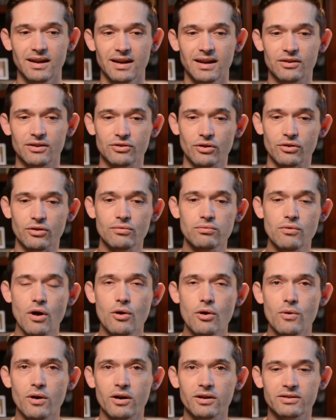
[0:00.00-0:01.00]
is to
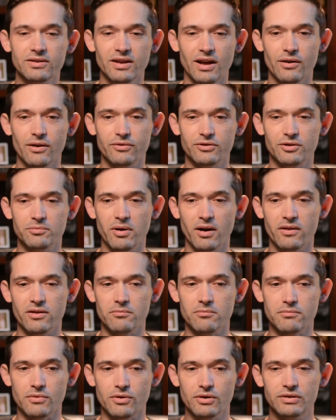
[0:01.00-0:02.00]
throw ourselves upon the
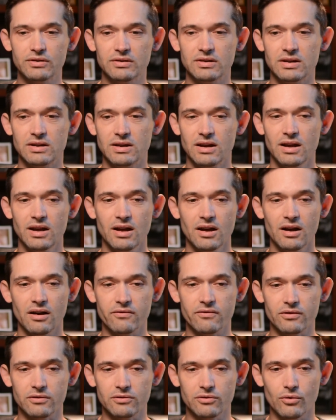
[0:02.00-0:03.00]
mercy
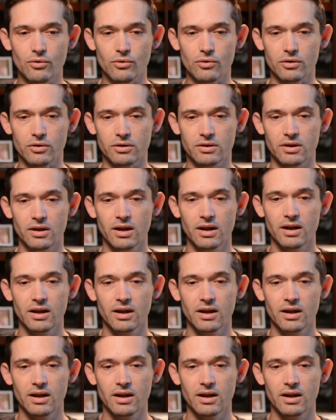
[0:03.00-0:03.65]
of the Lord,